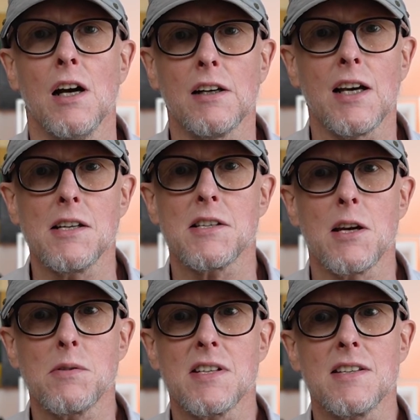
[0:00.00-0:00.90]
Okay,
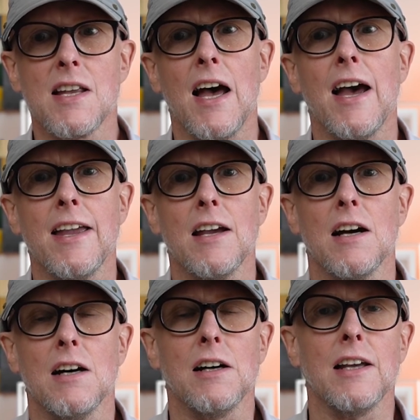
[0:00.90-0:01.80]
so today
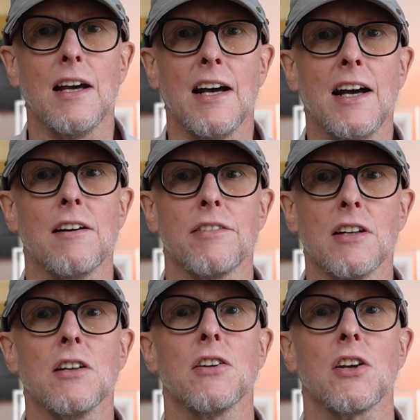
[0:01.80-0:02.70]
I have
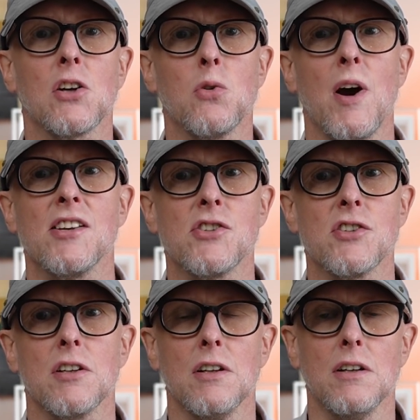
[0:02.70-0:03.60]
another
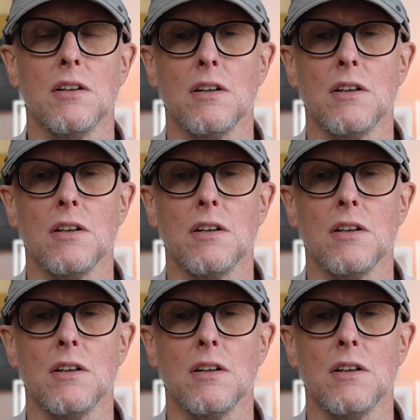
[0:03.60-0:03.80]
question.